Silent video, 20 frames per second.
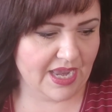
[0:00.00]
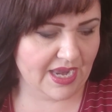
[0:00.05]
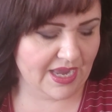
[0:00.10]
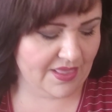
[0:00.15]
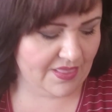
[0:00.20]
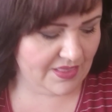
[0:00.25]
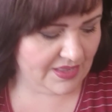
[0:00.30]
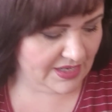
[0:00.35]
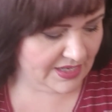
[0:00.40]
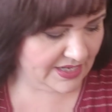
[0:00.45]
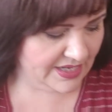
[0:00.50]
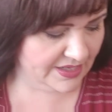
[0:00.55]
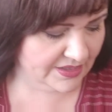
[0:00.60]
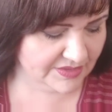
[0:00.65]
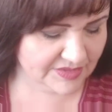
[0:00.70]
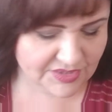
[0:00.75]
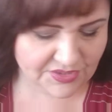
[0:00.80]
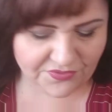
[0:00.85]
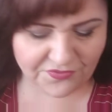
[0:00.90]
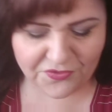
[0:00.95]
And then
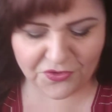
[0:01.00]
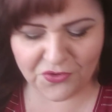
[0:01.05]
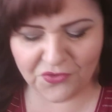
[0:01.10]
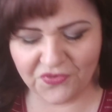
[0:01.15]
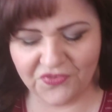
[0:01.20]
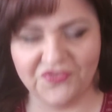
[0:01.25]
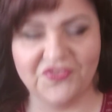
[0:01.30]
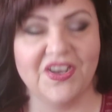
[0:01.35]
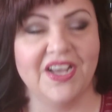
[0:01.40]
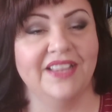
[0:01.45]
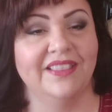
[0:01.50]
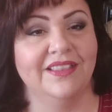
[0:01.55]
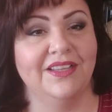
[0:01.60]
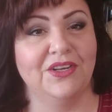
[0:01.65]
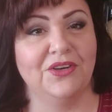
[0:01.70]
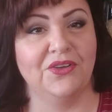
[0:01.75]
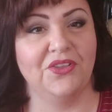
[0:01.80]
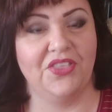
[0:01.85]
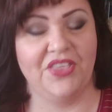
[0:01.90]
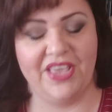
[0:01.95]
here's a few fun
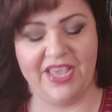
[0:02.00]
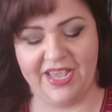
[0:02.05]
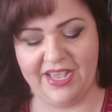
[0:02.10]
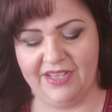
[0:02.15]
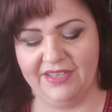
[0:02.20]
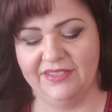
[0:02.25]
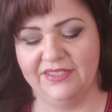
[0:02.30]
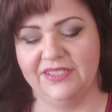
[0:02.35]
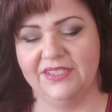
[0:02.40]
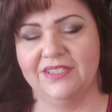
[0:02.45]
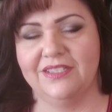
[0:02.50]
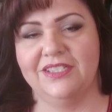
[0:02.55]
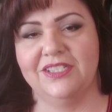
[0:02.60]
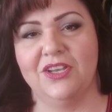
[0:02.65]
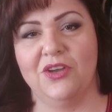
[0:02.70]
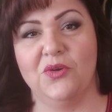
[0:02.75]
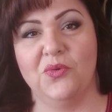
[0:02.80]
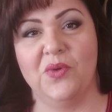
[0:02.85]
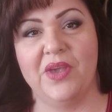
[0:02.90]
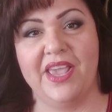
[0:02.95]
little things.
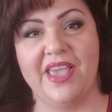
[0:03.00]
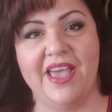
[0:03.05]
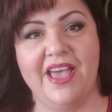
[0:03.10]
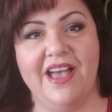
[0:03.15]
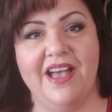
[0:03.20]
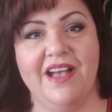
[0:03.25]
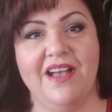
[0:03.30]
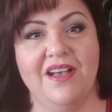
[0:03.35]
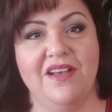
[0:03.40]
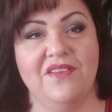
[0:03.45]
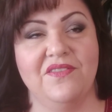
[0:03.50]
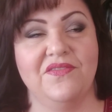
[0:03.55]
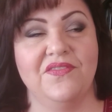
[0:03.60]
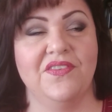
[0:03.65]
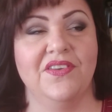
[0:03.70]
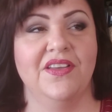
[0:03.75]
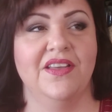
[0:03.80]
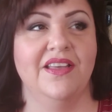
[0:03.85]
So we have